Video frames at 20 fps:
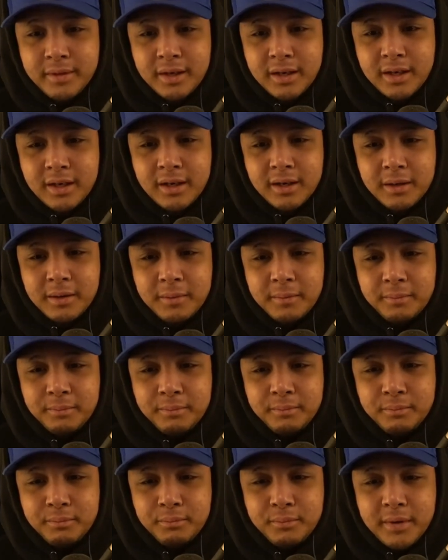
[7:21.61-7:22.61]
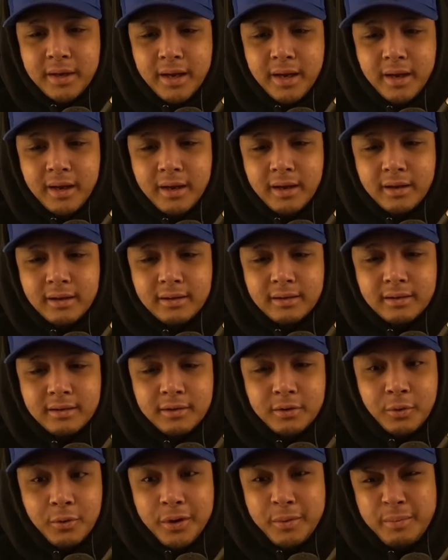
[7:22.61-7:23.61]

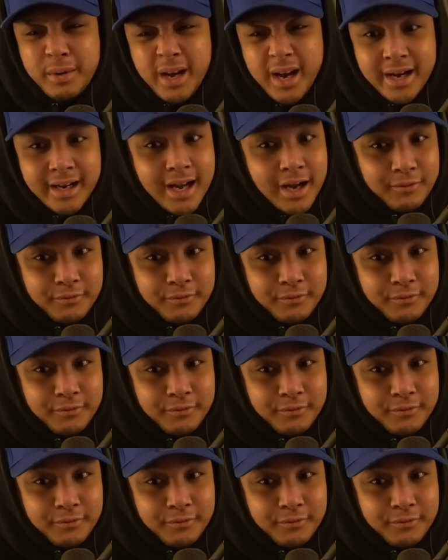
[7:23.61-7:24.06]
And going behind